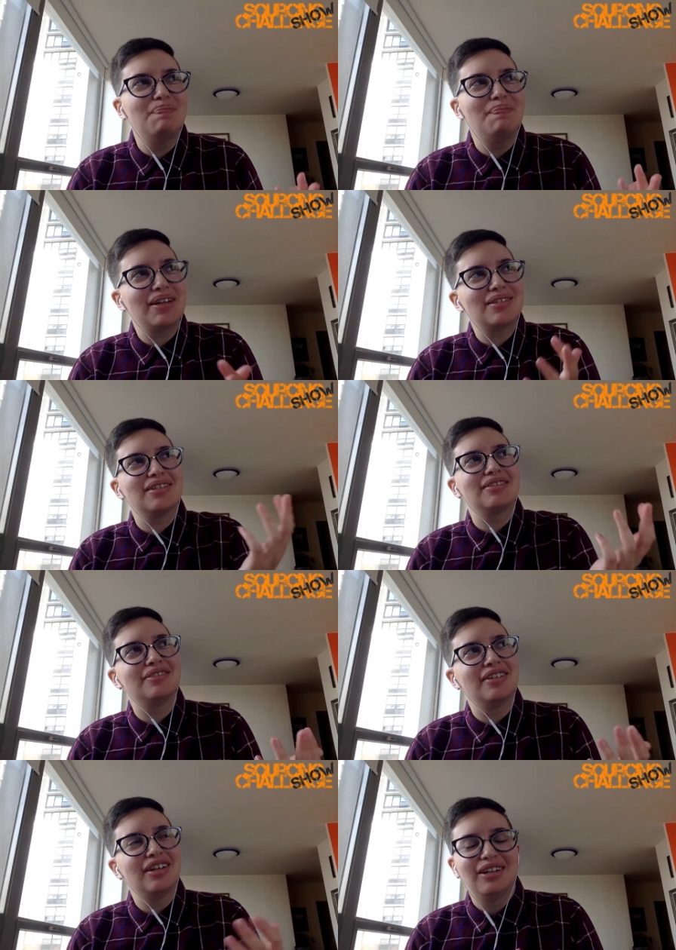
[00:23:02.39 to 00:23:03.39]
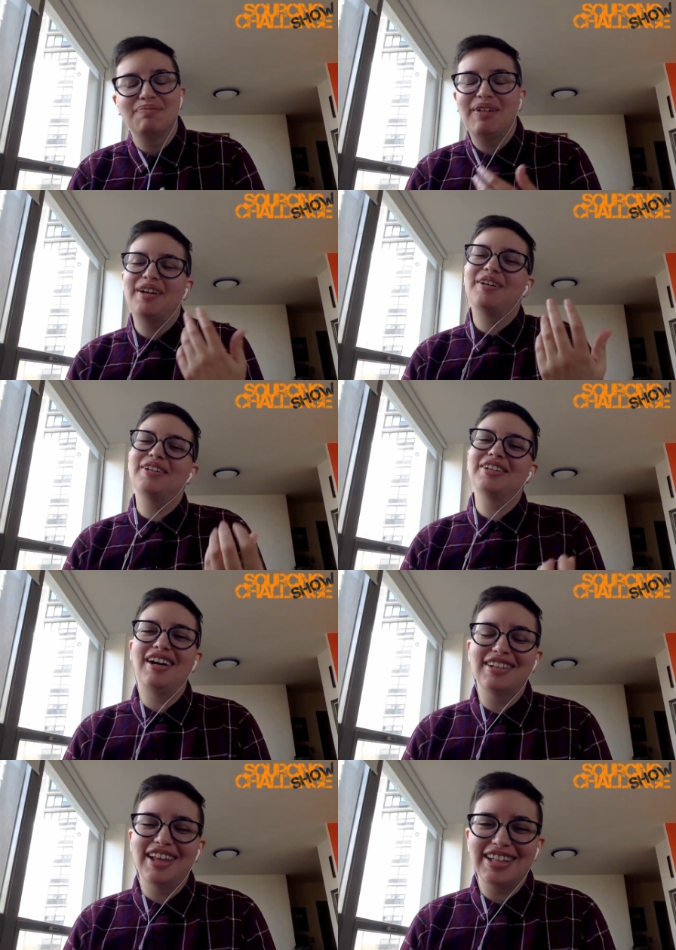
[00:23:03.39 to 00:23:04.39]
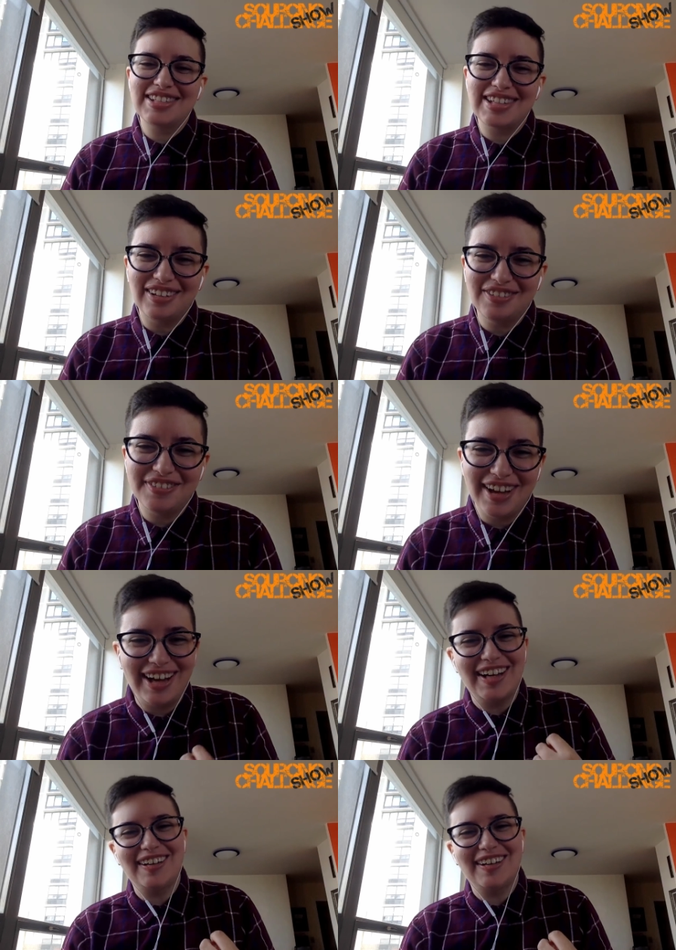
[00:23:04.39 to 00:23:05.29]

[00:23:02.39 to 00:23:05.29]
a mix of my whole online self.